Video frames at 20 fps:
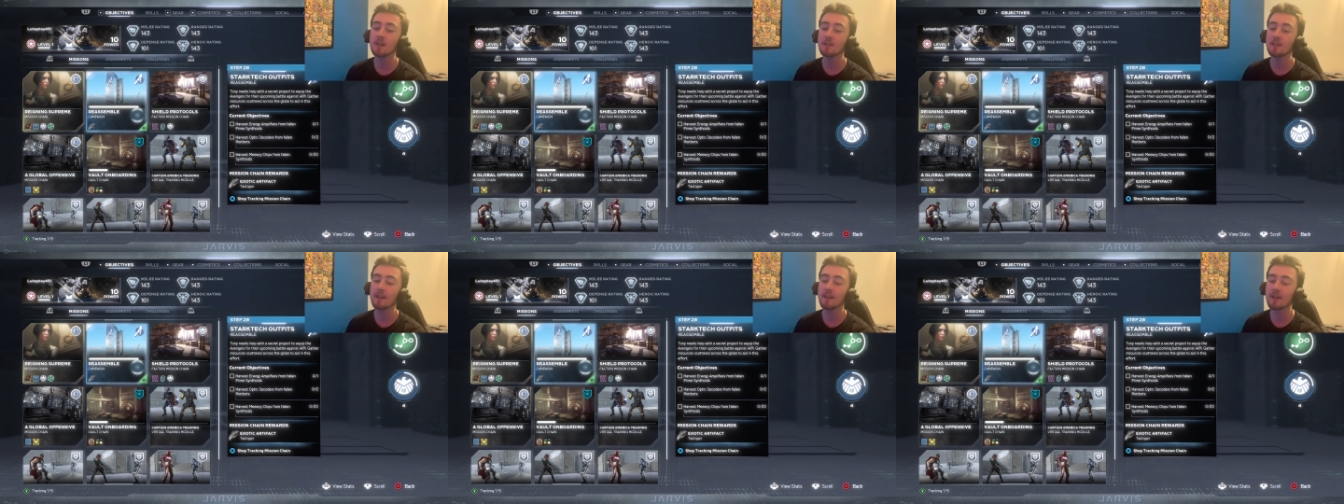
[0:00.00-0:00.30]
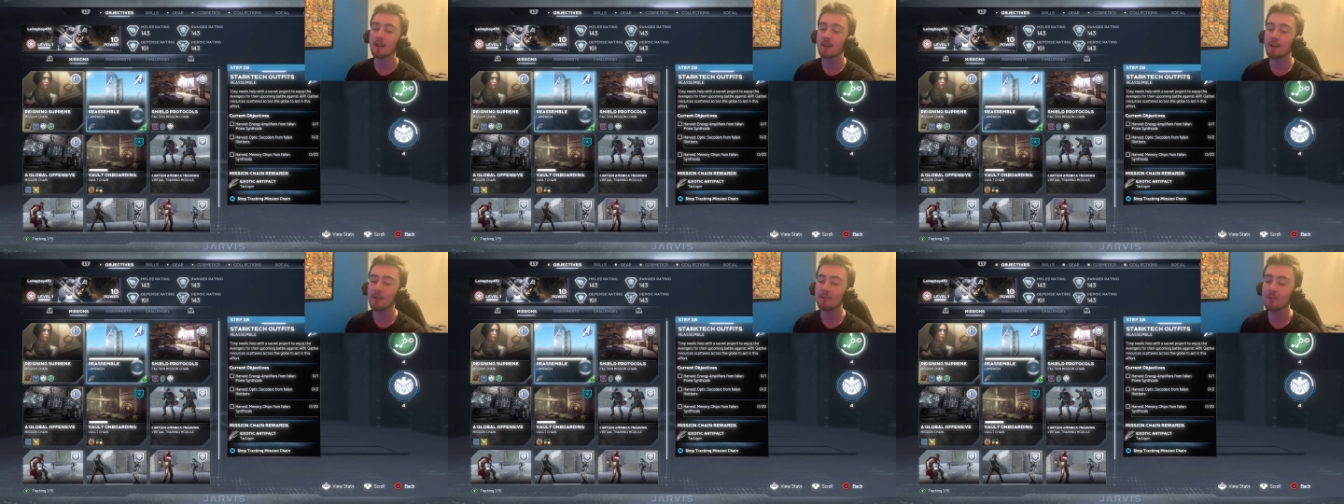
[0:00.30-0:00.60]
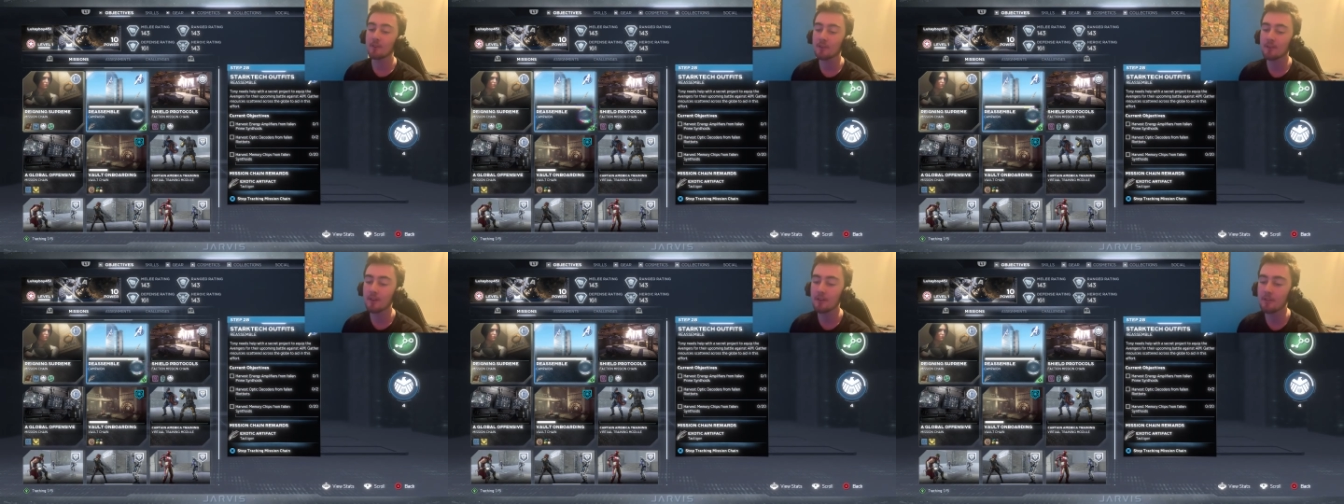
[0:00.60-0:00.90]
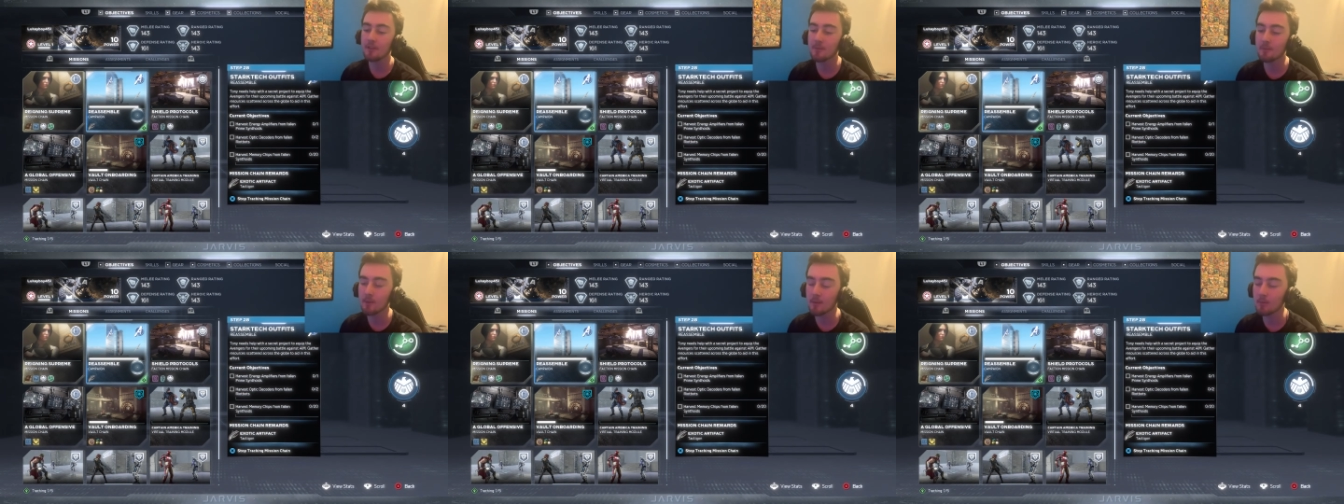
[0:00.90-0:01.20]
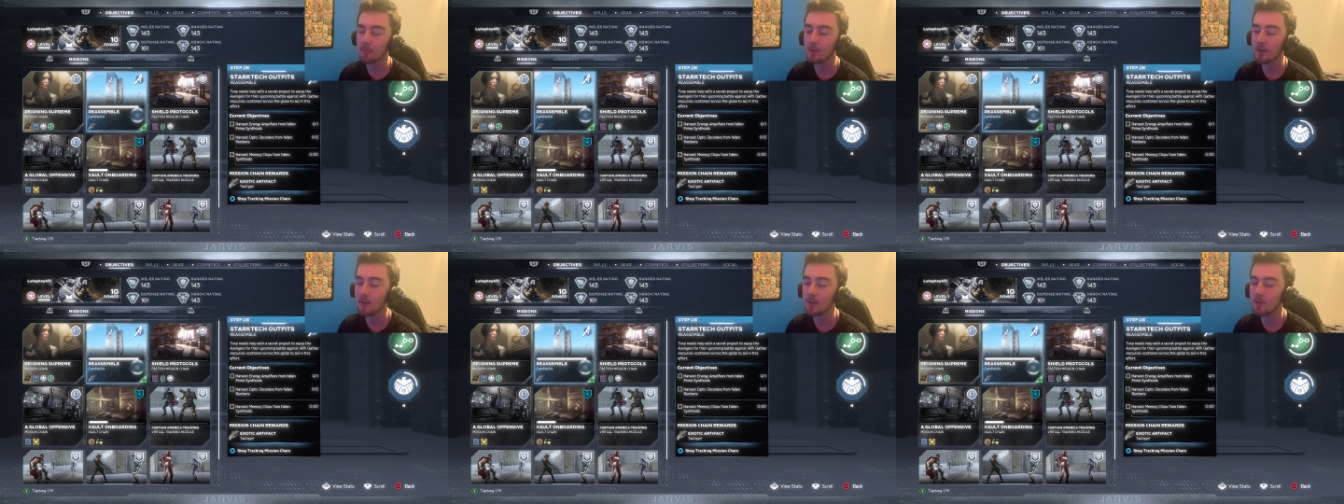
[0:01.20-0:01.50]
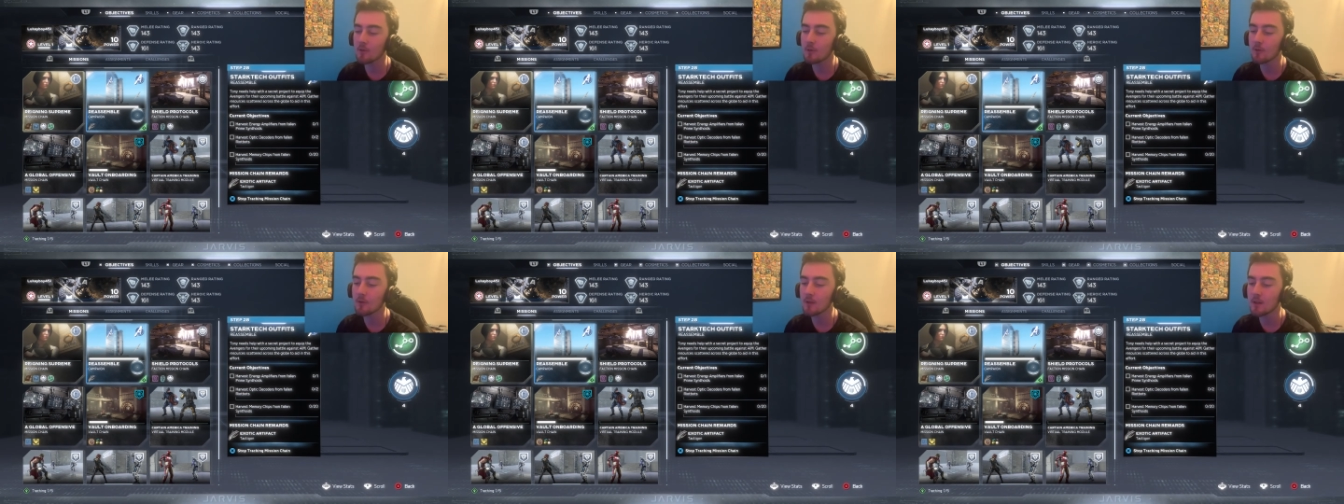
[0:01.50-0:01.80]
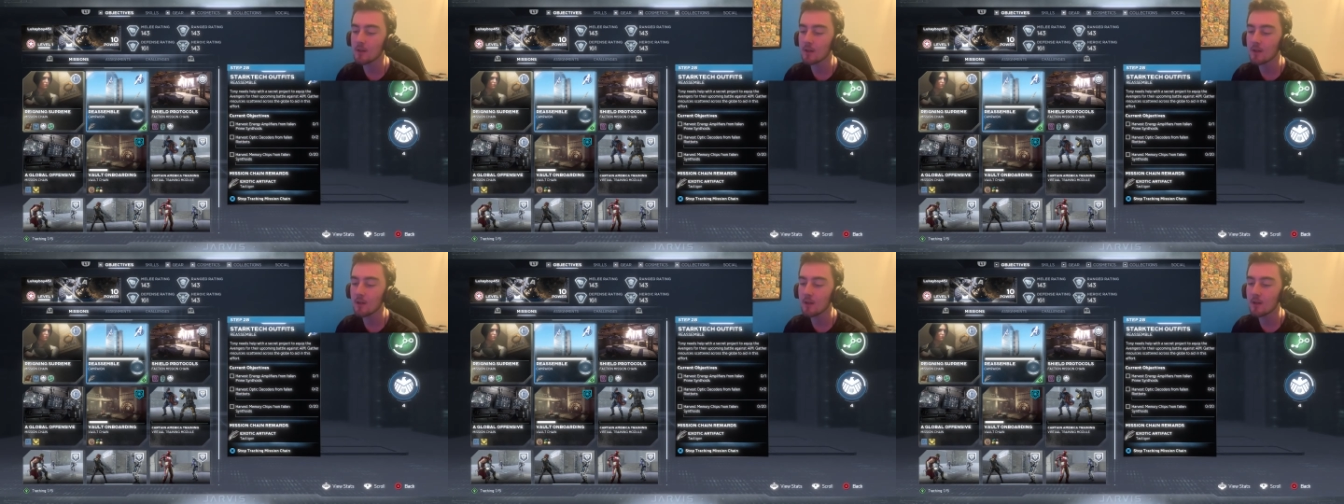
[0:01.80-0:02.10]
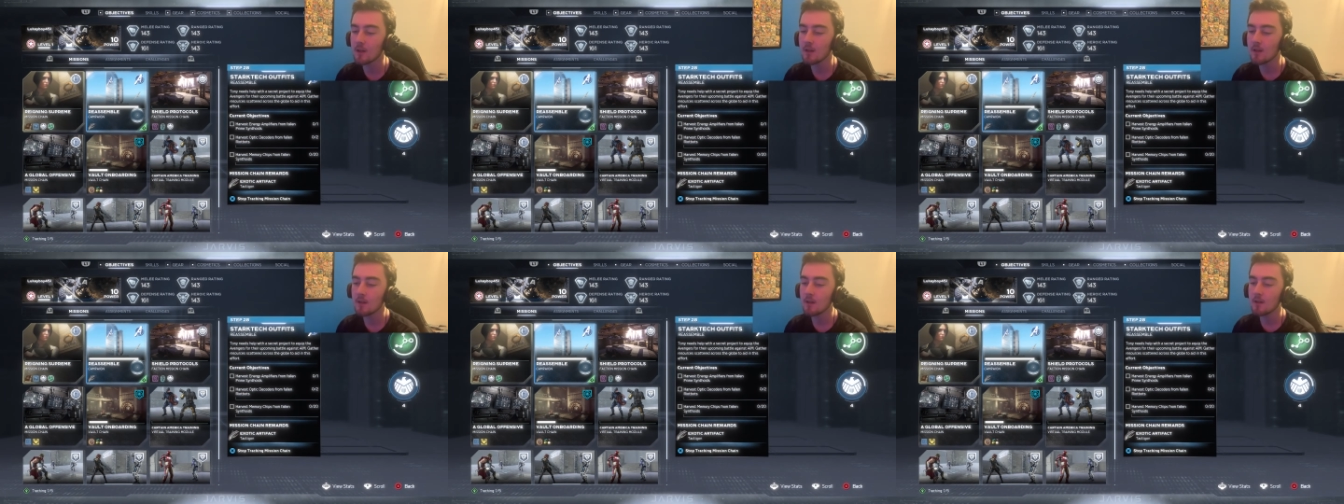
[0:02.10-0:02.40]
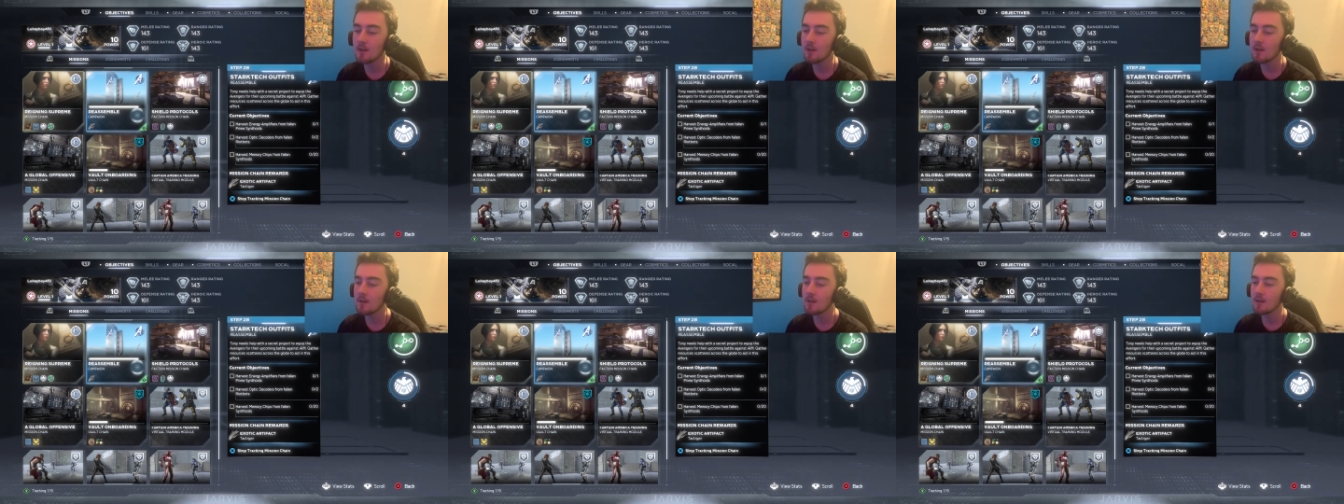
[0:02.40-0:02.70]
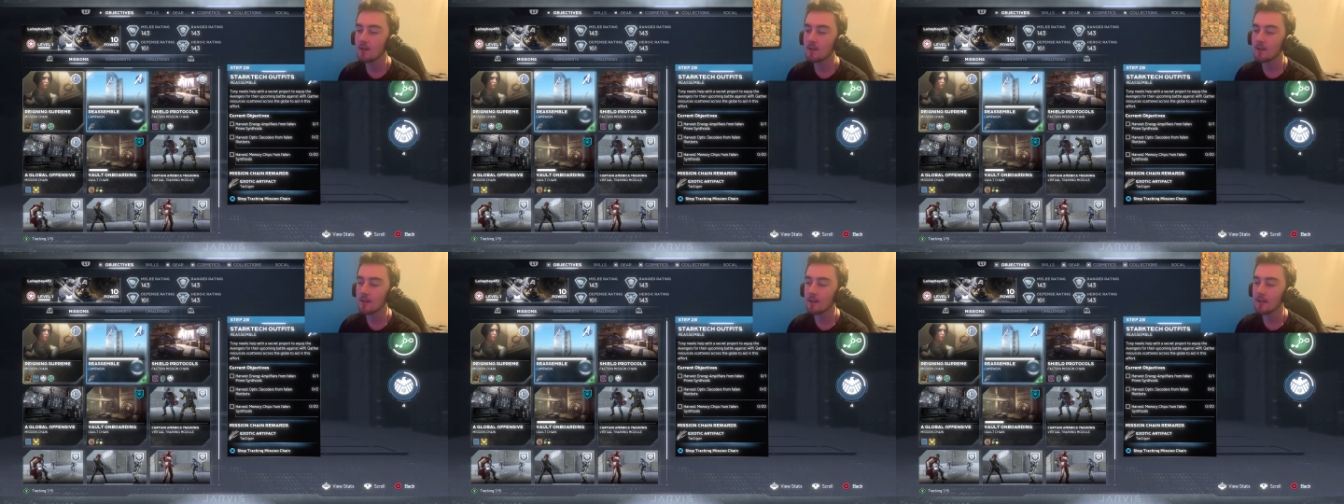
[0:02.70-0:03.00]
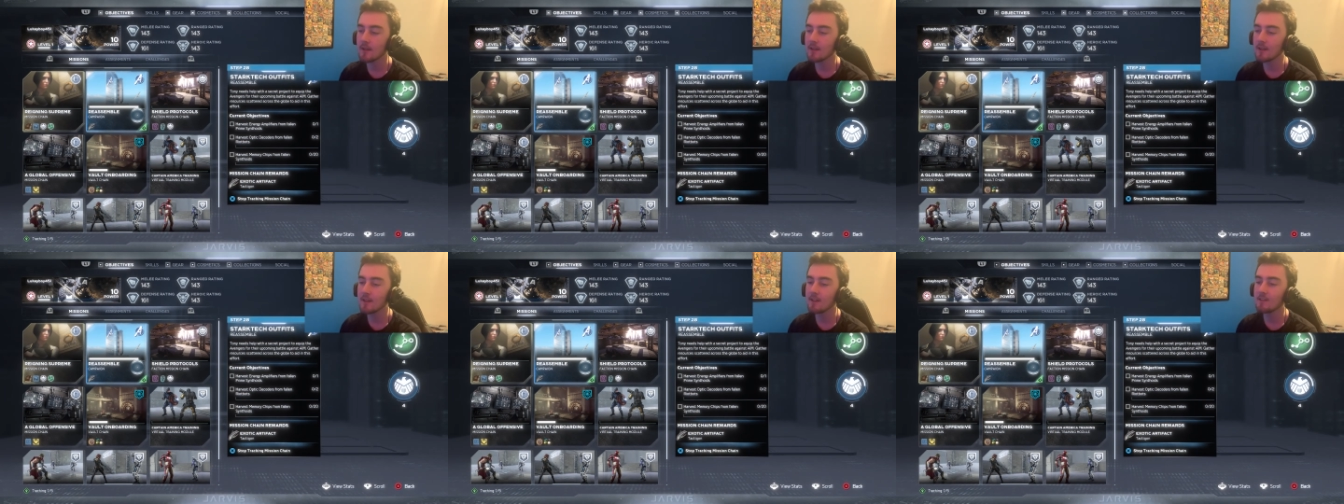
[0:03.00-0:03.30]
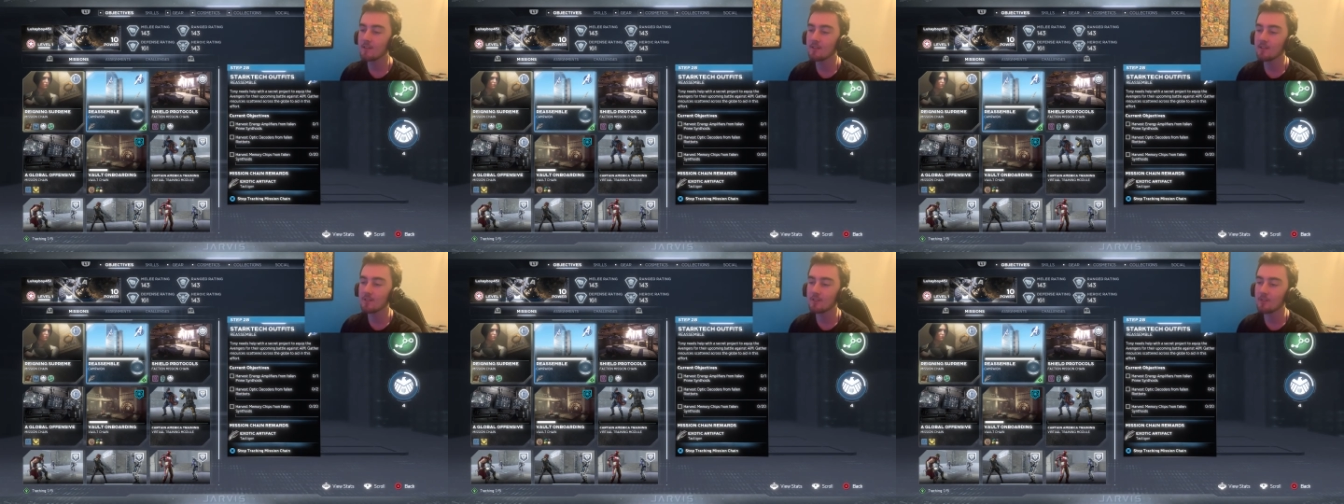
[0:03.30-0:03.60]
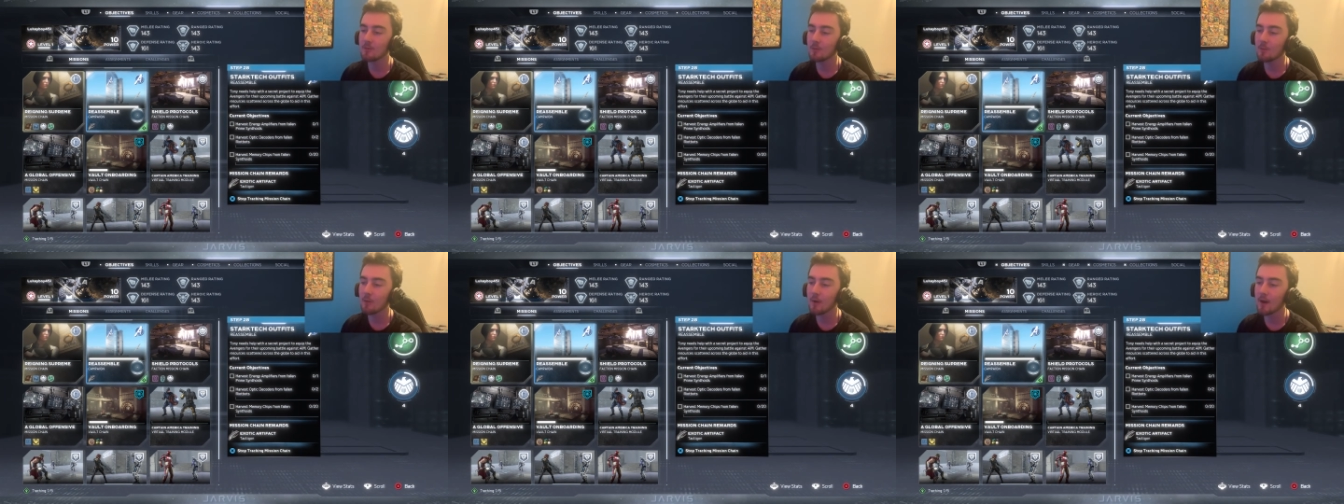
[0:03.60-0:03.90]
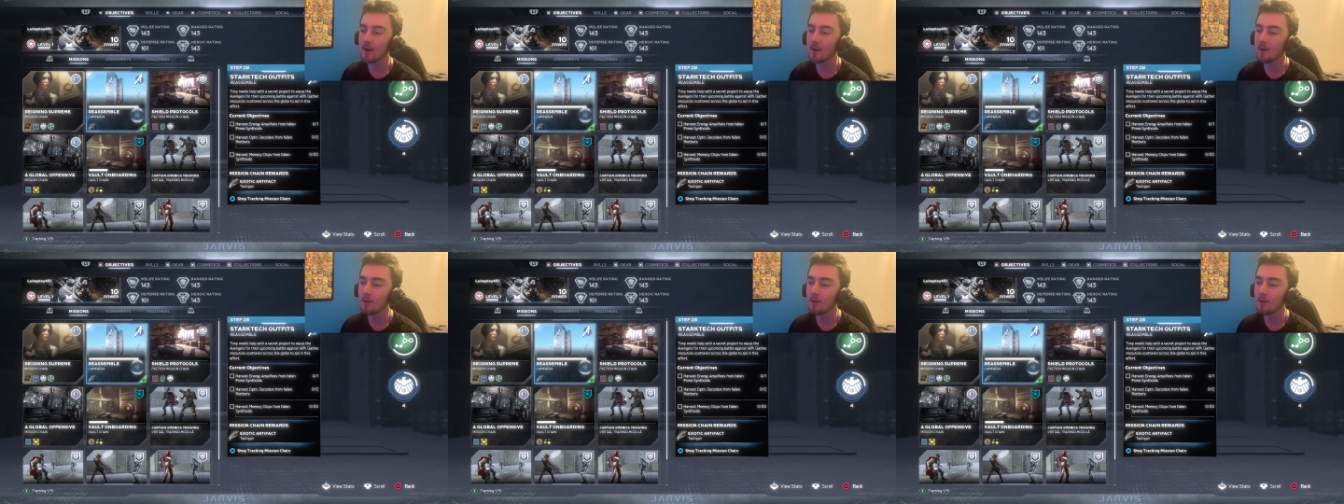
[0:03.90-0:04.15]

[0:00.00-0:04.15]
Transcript: Like, I've got nothing but praise for it. Like, it is, wow.